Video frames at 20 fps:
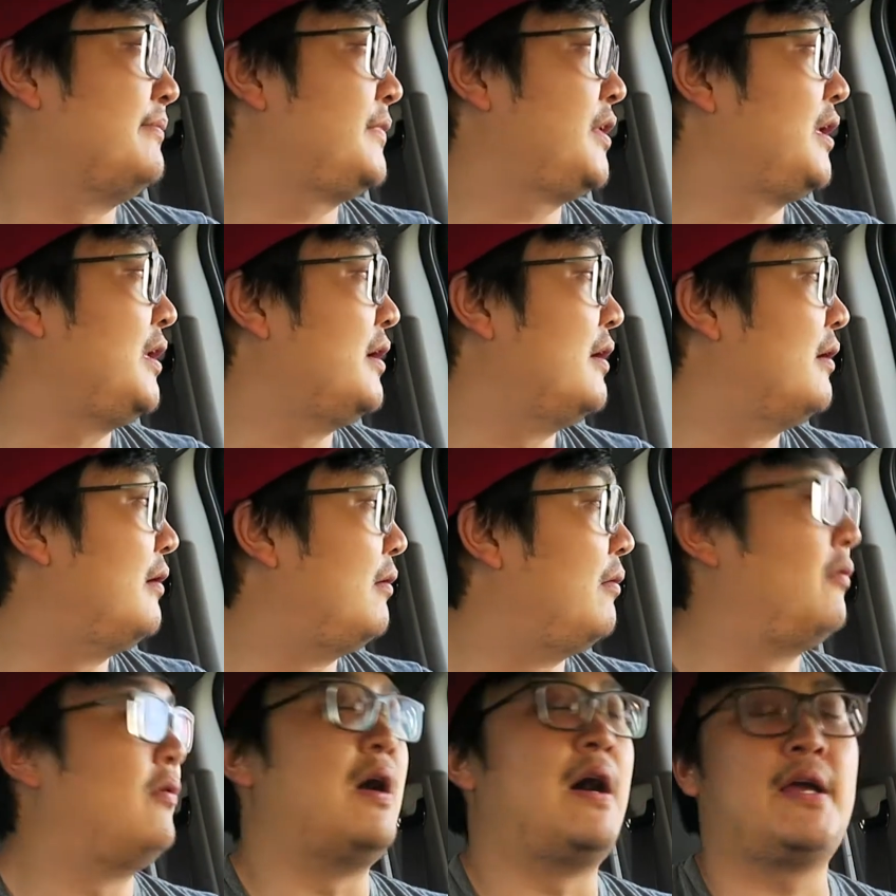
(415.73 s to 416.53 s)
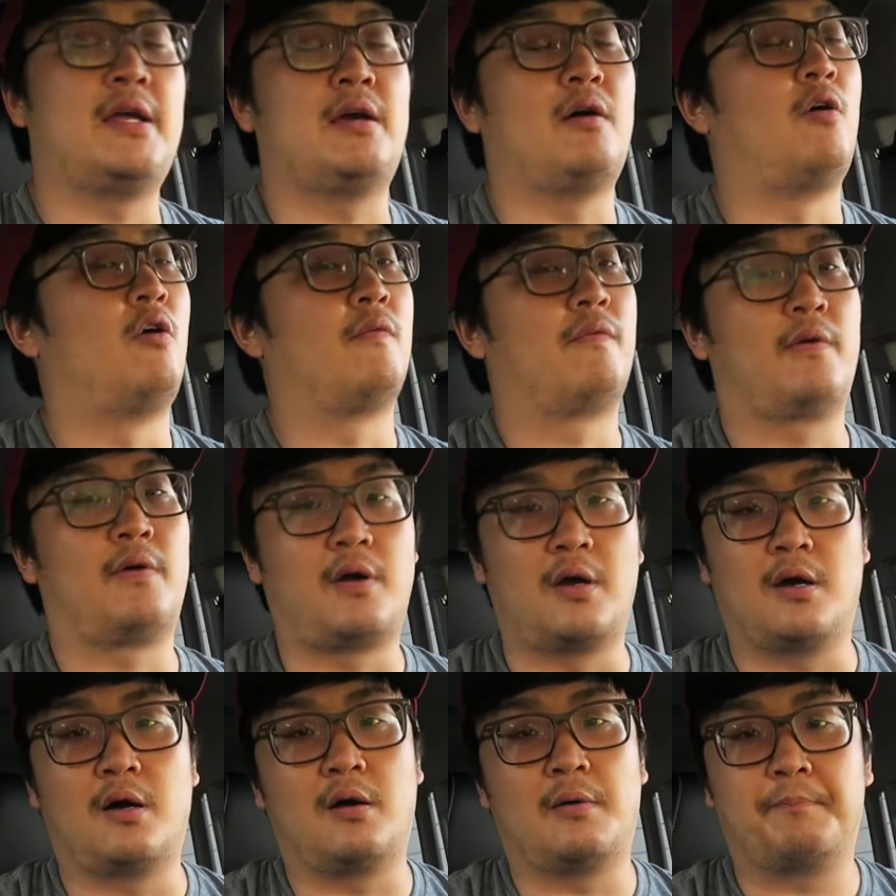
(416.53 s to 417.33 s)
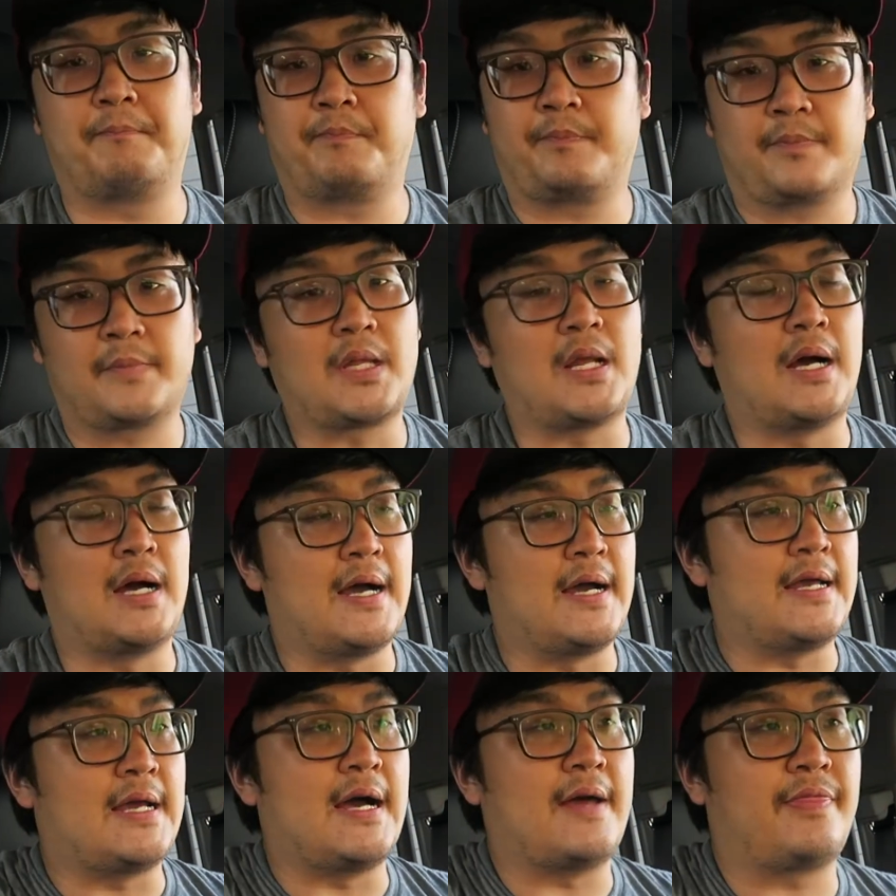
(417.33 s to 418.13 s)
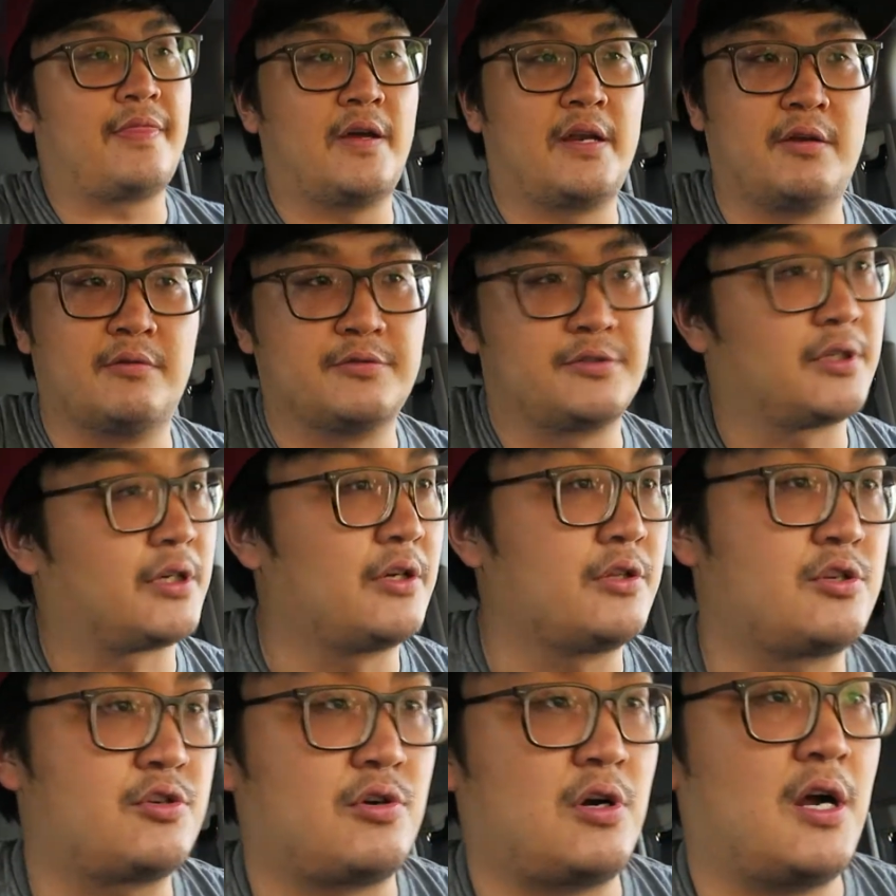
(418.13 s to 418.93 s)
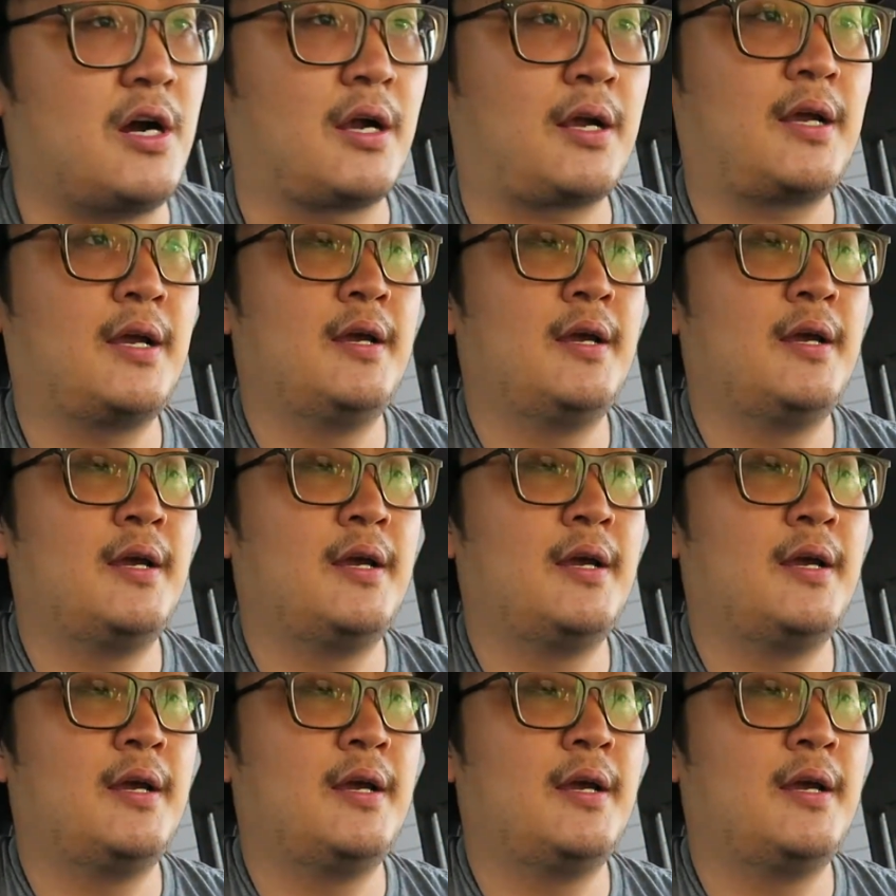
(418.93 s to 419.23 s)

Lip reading: you know, overall, I thought it was a good truck.